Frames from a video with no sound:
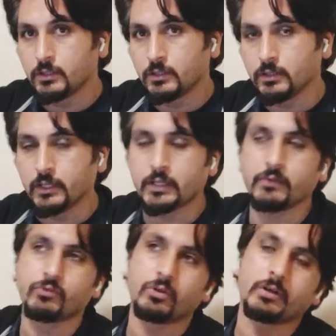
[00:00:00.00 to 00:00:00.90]
Like
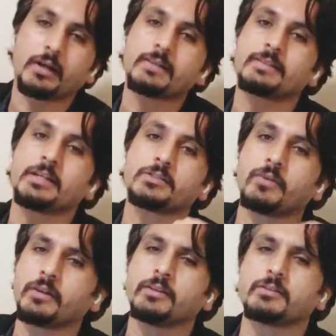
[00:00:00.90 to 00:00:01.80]
if you are not
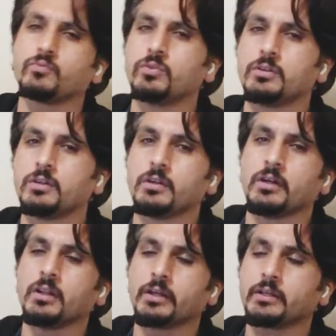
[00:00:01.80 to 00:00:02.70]
satisfied this world,
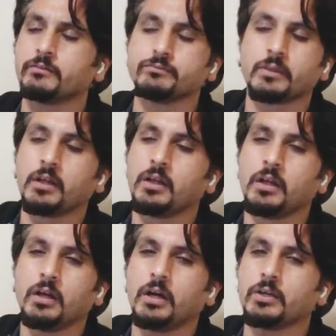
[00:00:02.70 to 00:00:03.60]

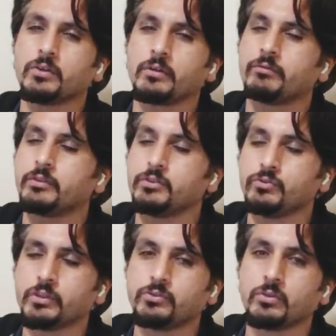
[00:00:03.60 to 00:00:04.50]
you're
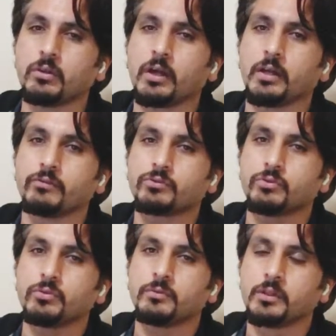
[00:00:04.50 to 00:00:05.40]
with your life,
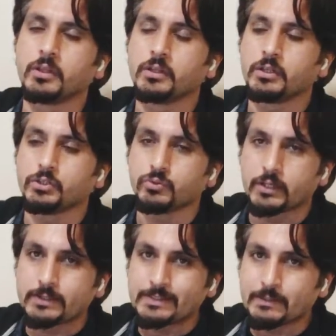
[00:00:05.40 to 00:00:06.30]
so you
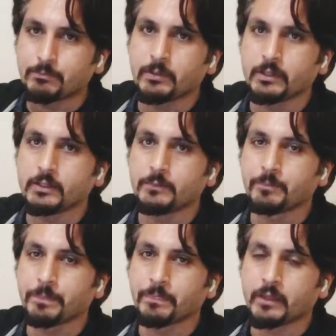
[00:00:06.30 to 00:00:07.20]
can simply
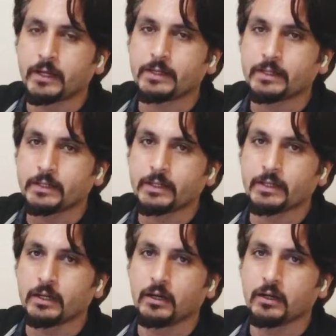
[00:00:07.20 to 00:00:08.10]
take
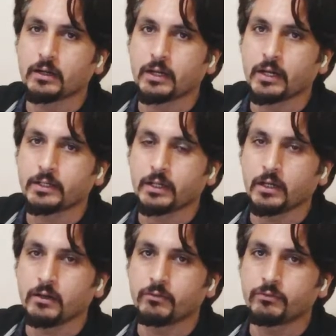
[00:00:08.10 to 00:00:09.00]
a kind
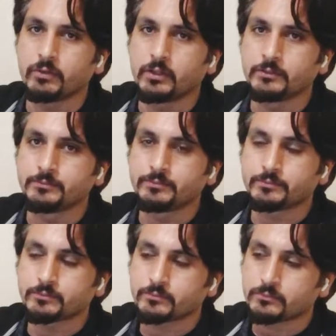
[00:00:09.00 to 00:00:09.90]
of
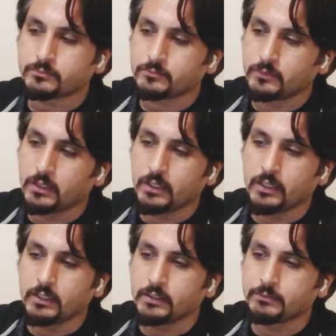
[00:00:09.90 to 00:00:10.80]
uh,